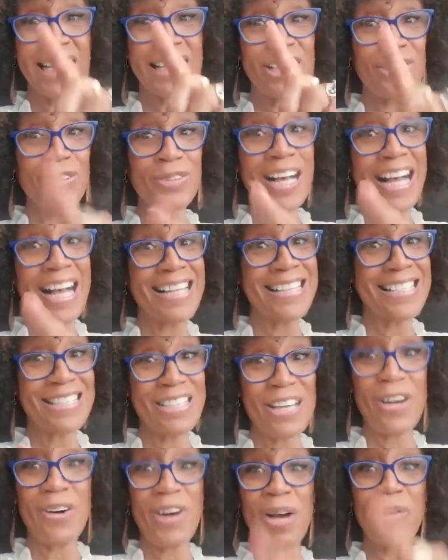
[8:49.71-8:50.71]
and you guys
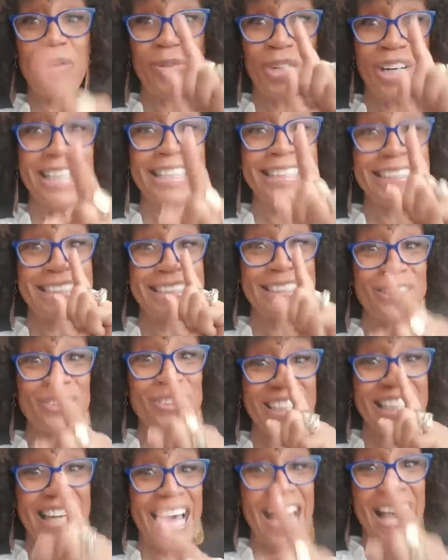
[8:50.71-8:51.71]
know I want to
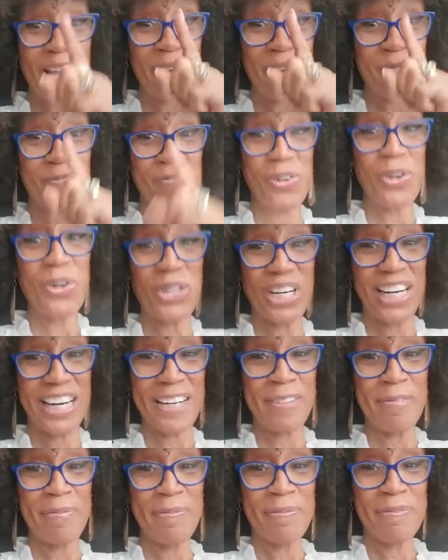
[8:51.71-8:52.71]
do a live four,